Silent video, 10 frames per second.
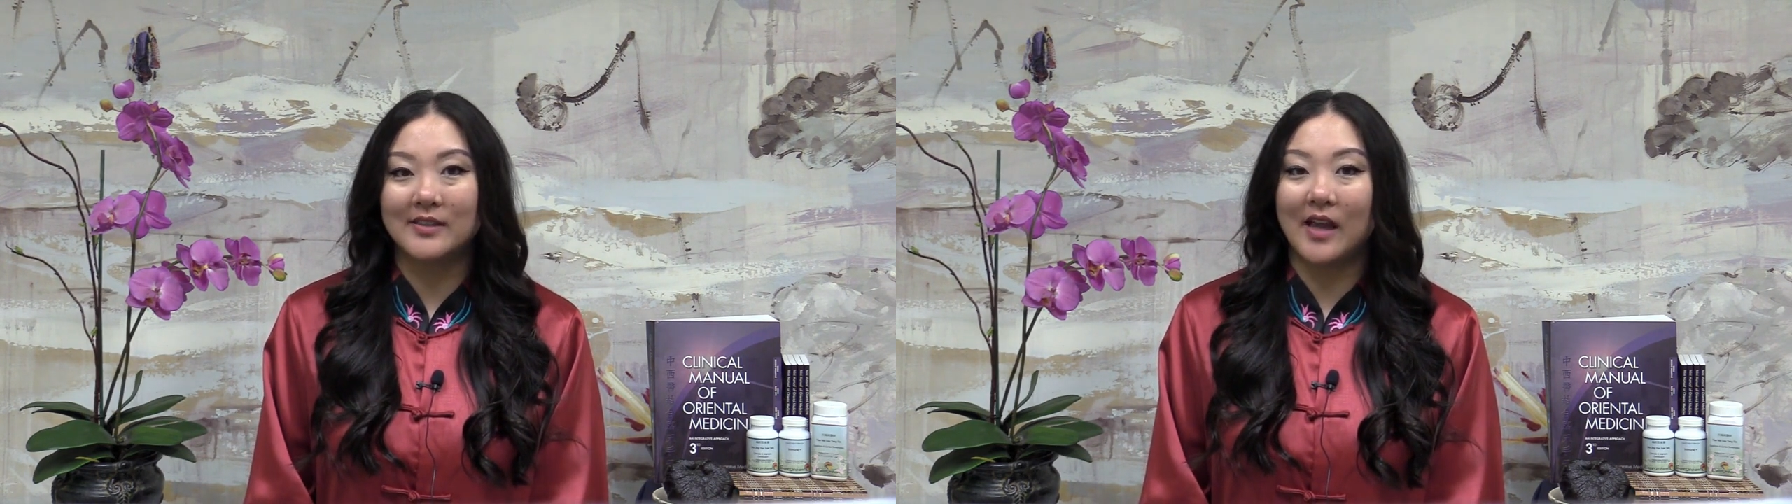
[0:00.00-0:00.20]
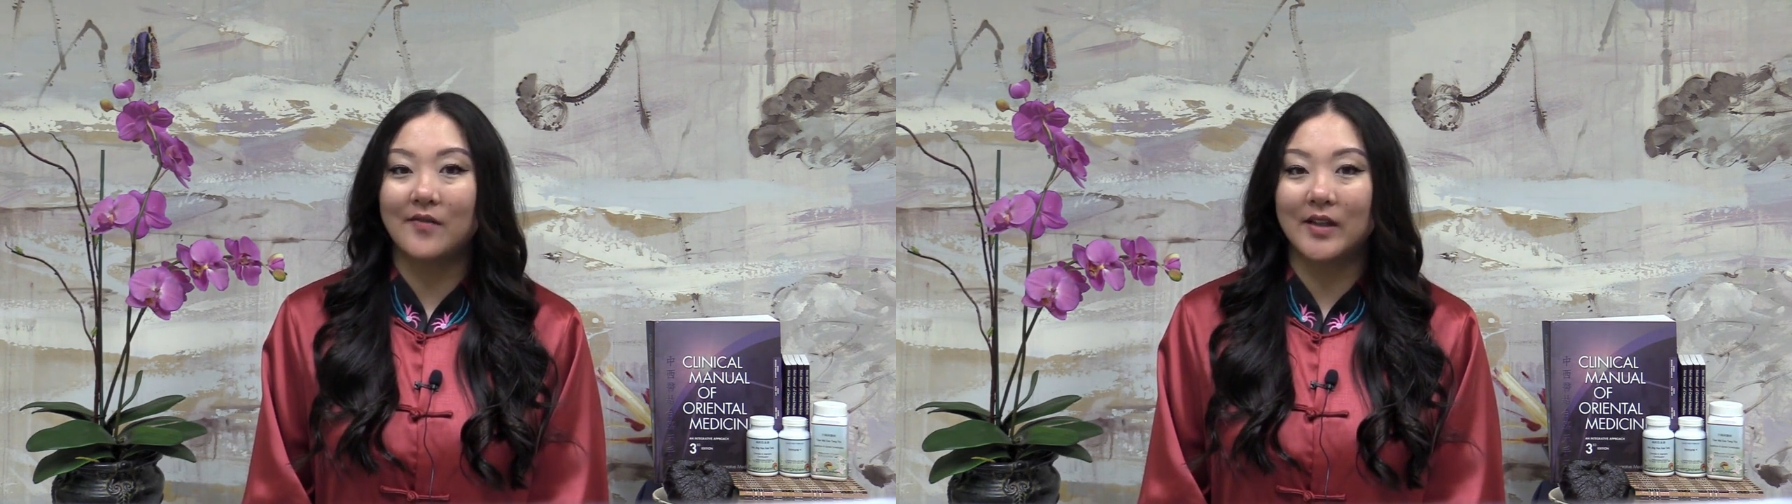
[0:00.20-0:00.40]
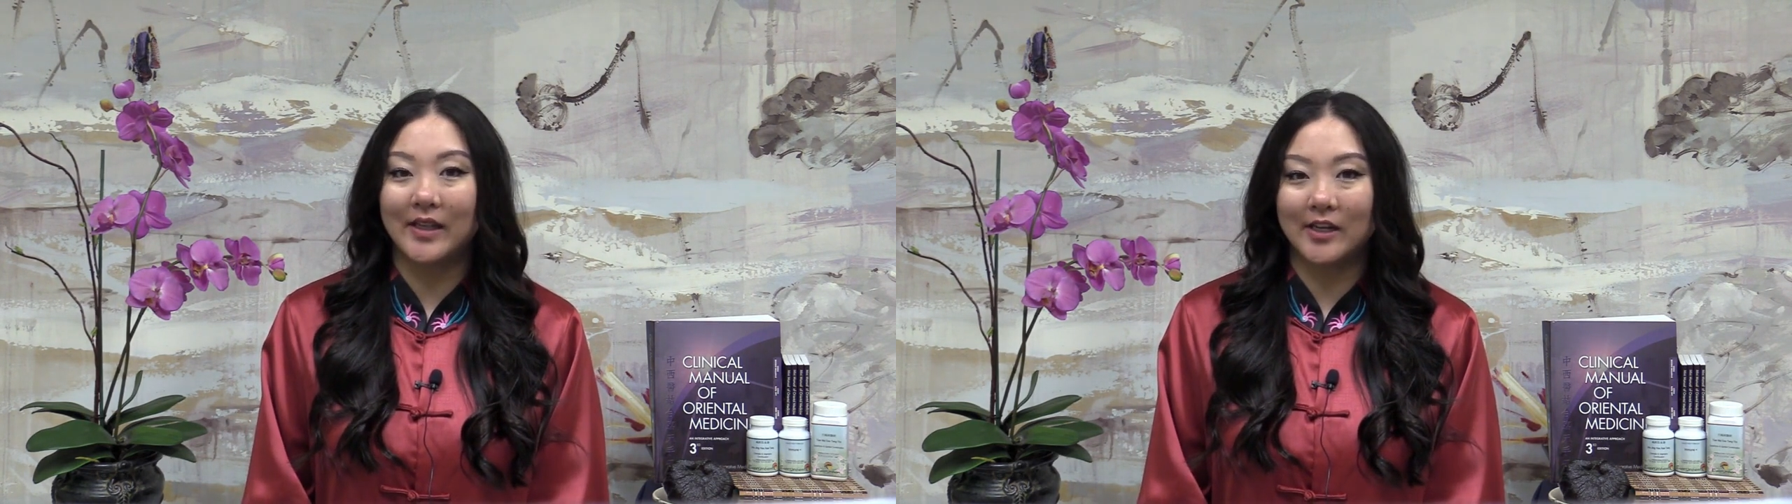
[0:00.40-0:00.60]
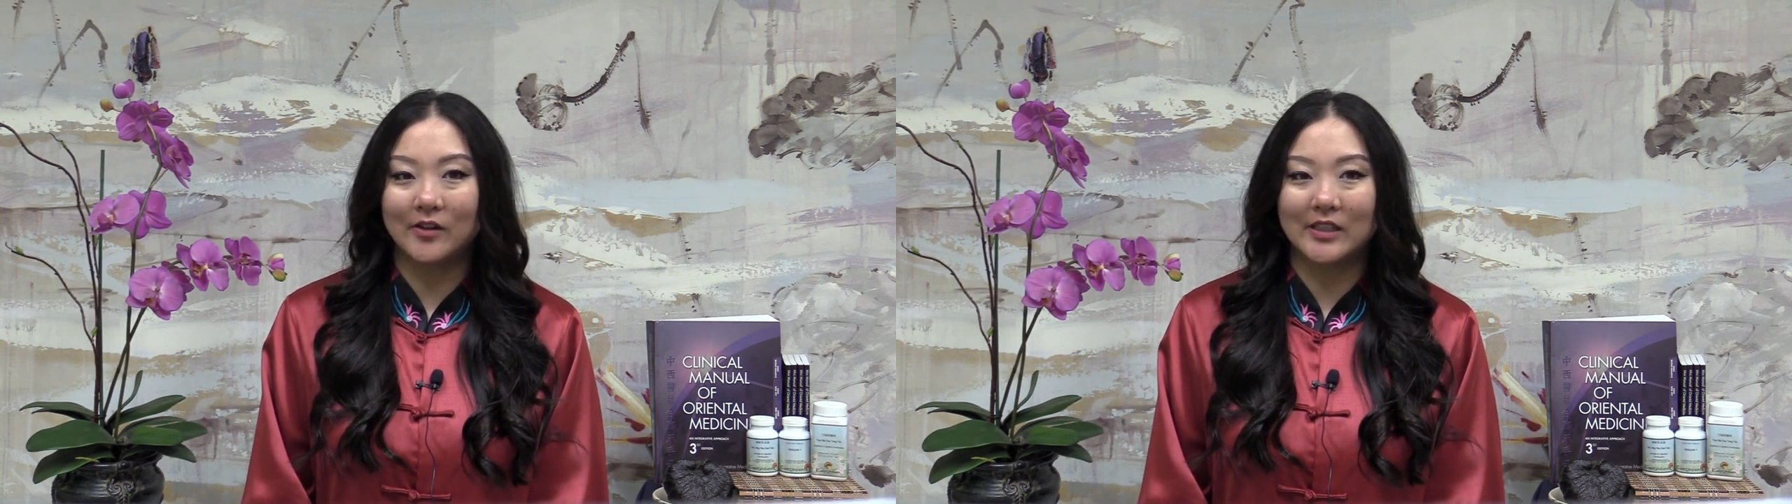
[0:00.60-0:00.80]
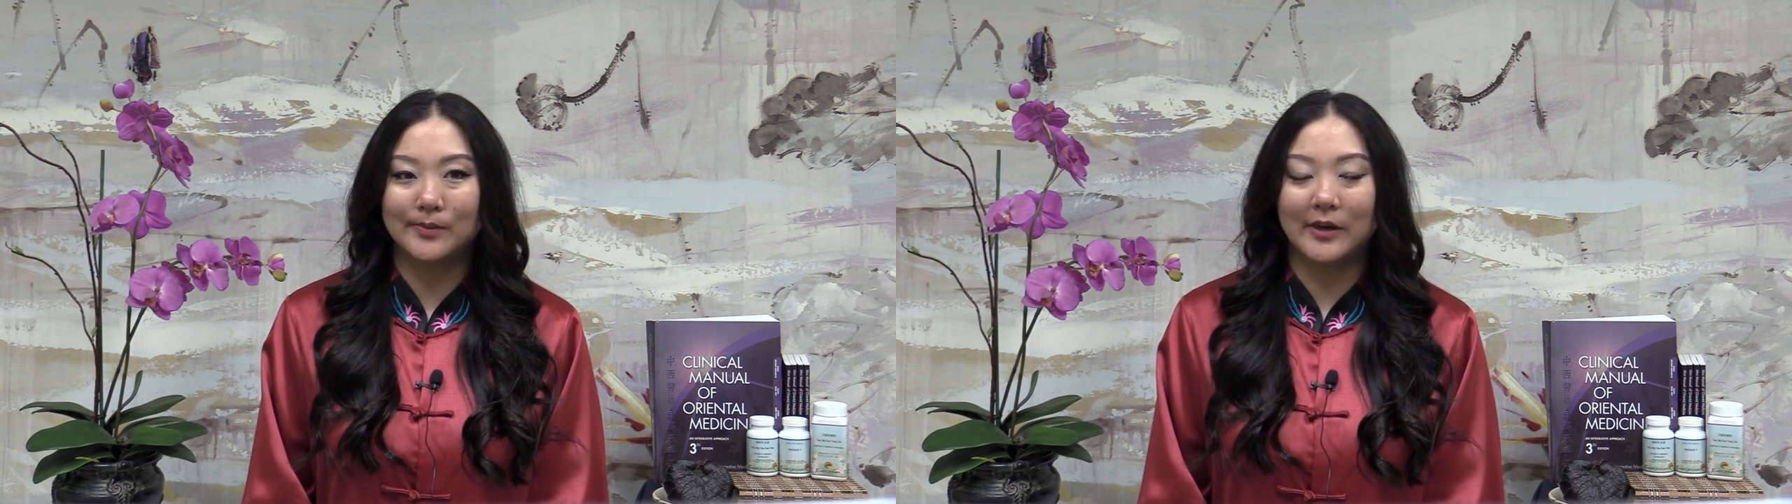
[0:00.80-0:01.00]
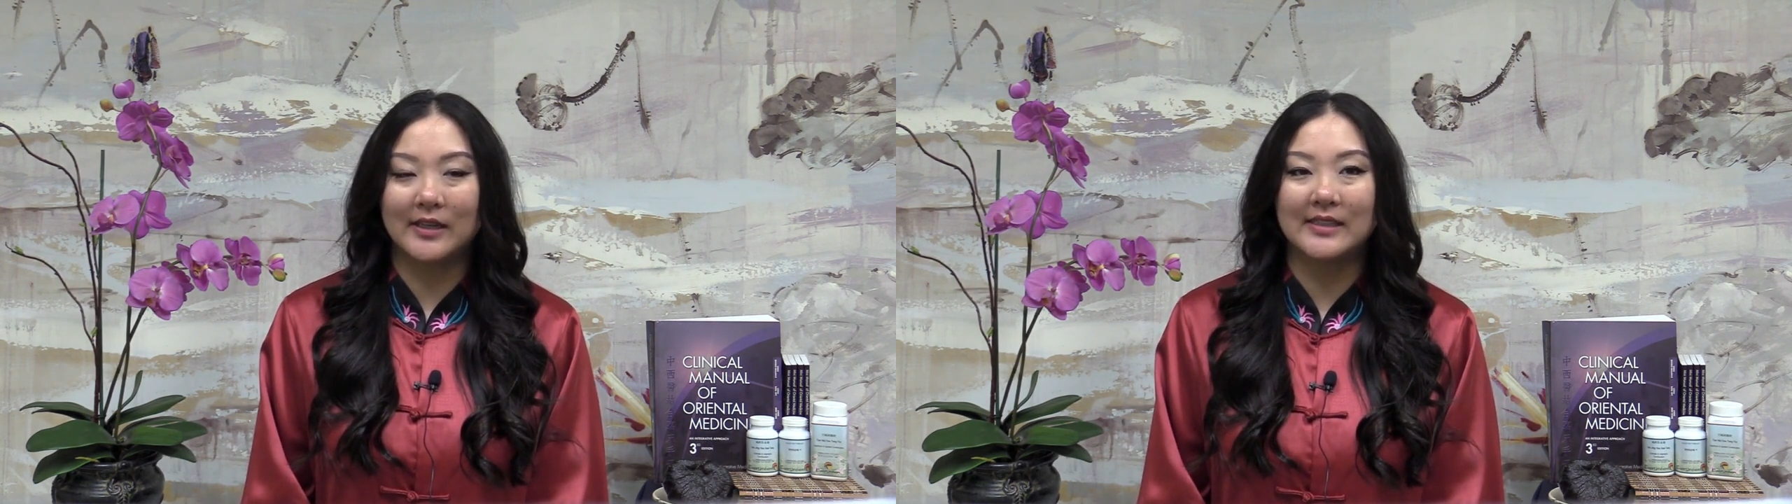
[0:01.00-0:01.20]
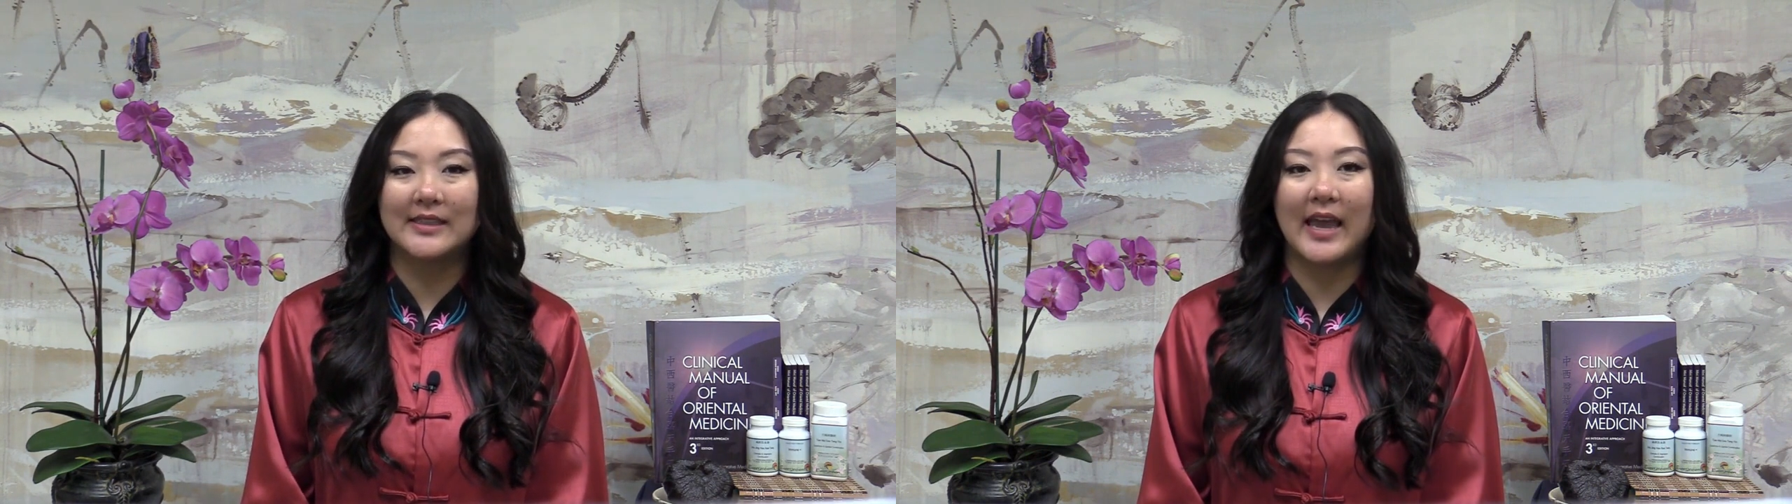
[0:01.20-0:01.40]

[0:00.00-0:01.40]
of clinical experience